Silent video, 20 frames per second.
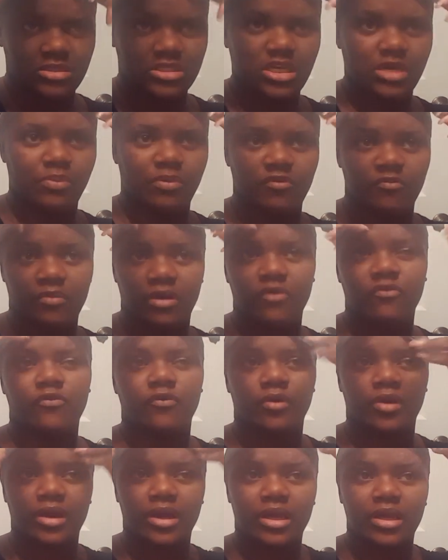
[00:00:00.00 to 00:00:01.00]
tip of my
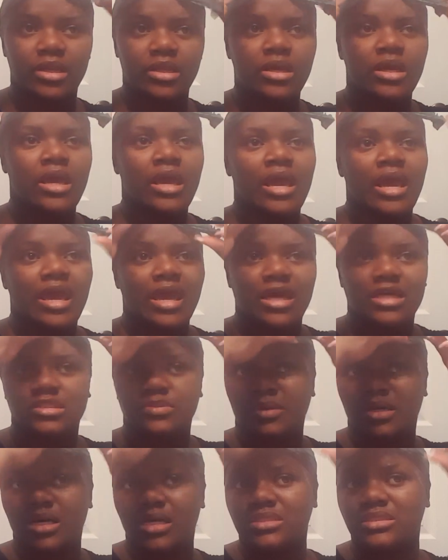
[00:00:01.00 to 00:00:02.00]
forehead is
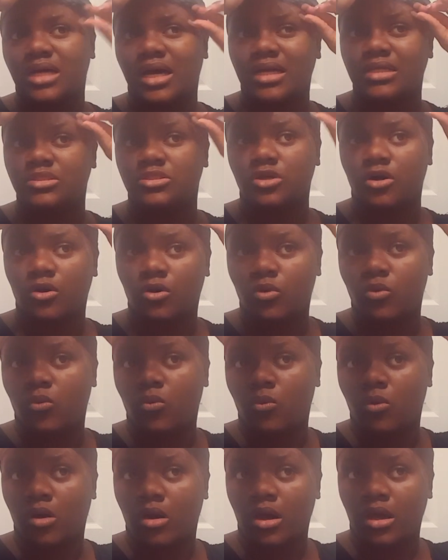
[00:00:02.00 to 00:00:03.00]
because I don't
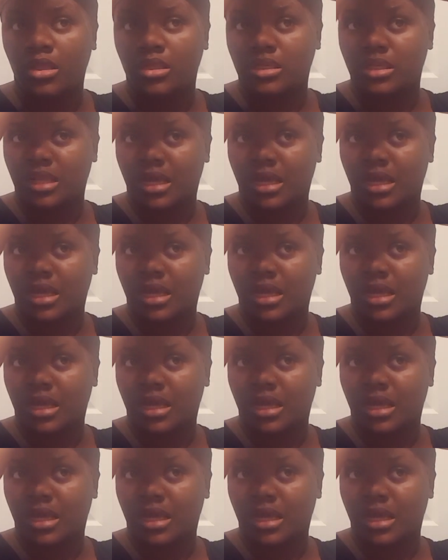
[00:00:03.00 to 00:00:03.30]
want